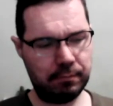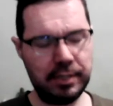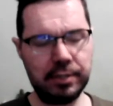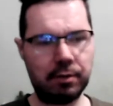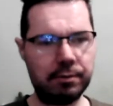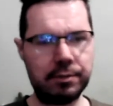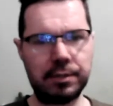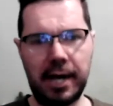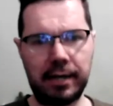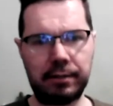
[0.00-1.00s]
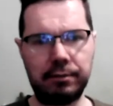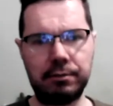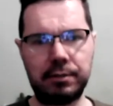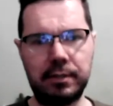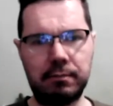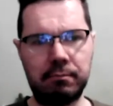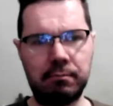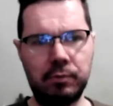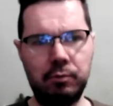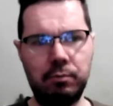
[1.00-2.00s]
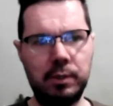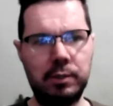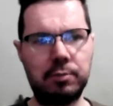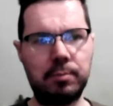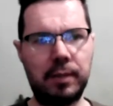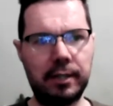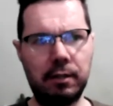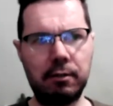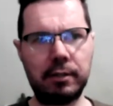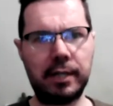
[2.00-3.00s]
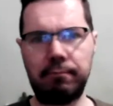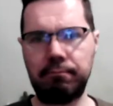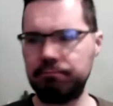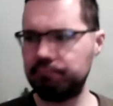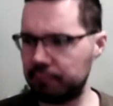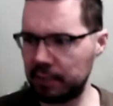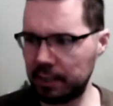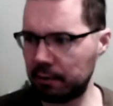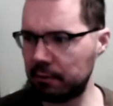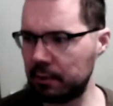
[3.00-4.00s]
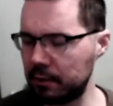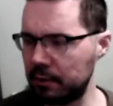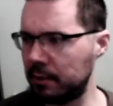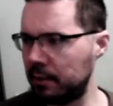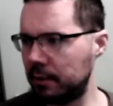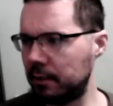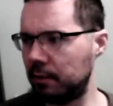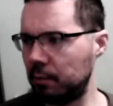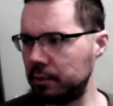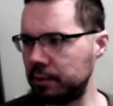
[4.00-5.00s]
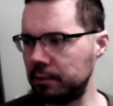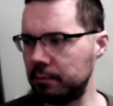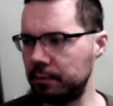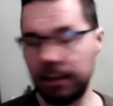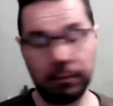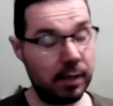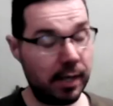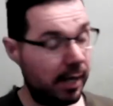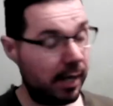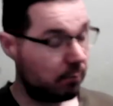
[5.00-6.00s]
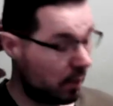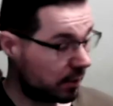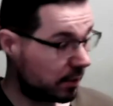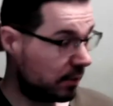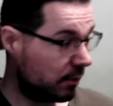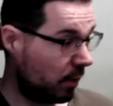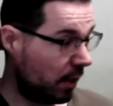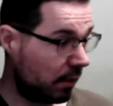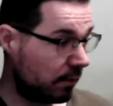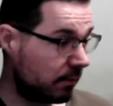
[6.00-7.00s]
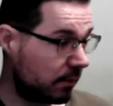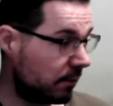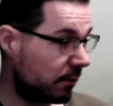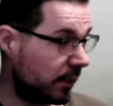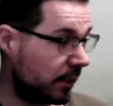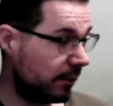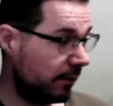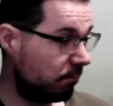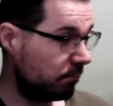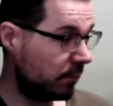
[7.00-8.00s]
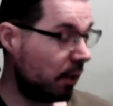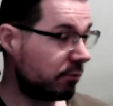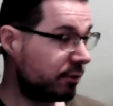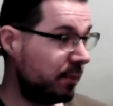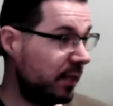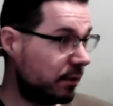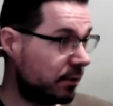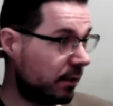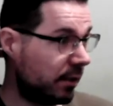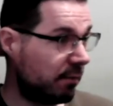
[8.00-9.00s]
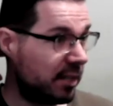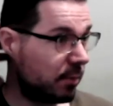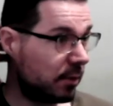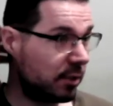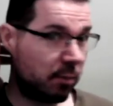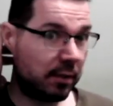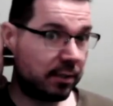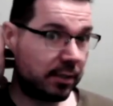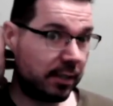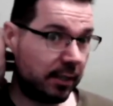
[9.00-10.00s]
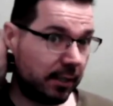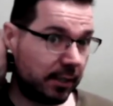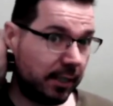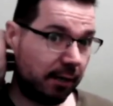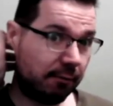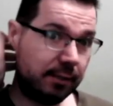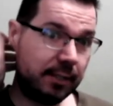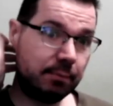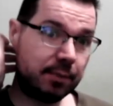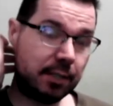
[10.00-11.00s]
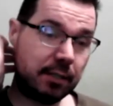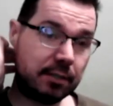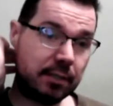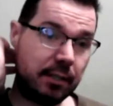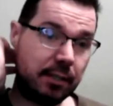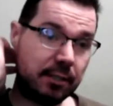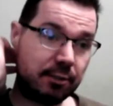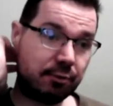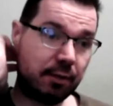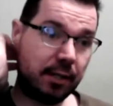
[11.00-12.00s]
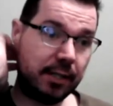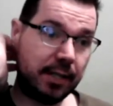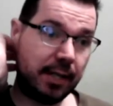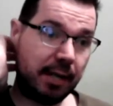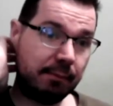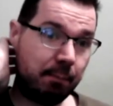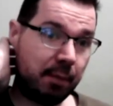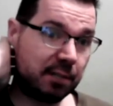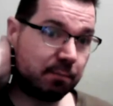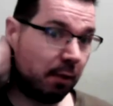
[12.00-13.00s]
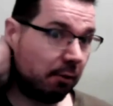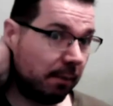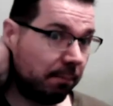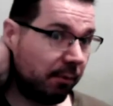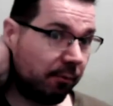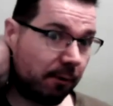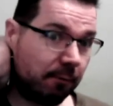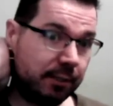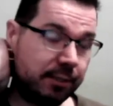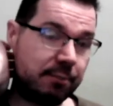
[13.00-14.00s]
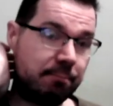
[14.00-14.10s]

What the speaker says: these are just actors, and who would just be like, okay, you know, what's a good movie I haven't watched in a while? Okay, Speed Zone. I might as well just watch Keanu Reeves try and not have a bus blow up before it reaches